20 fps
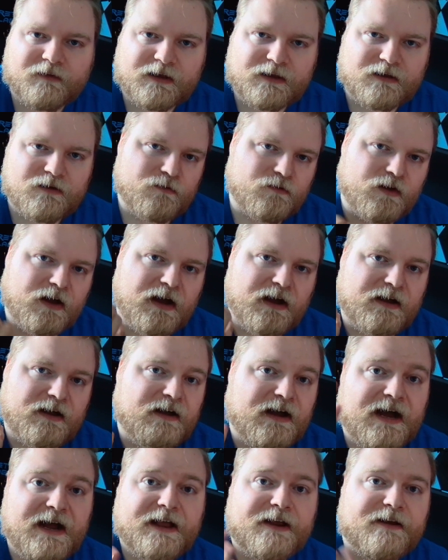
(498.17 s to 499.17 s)
like you talk
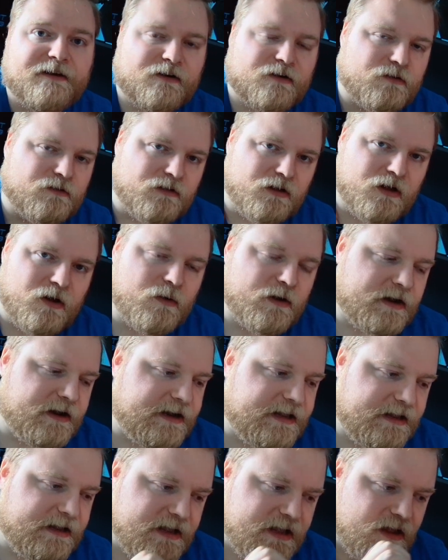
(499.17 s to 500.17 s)
higher or lower
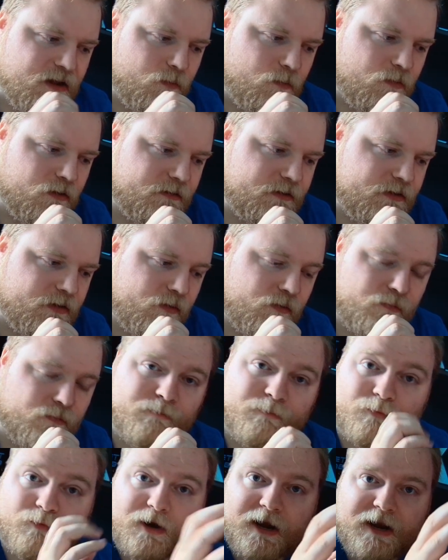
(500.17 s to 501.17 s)
and it will go
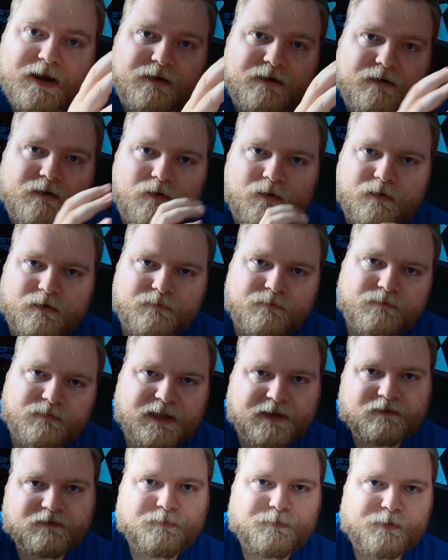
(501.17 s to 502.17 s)
brighter or
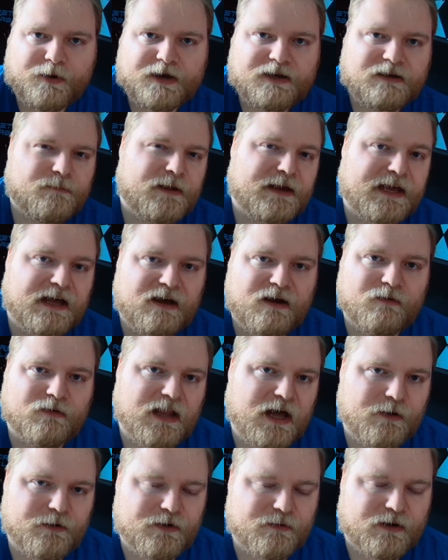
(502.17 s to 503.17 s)
less bright depending on how
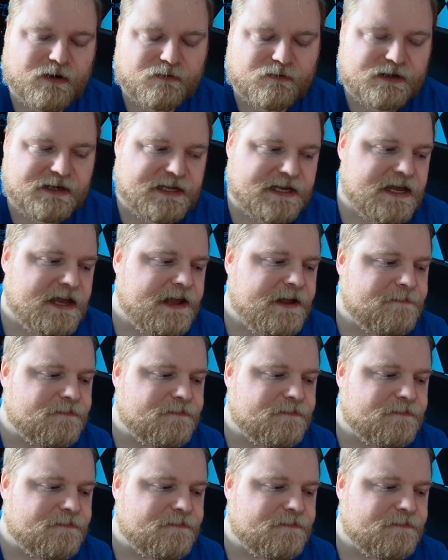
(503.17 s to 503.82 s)
loud you are, right?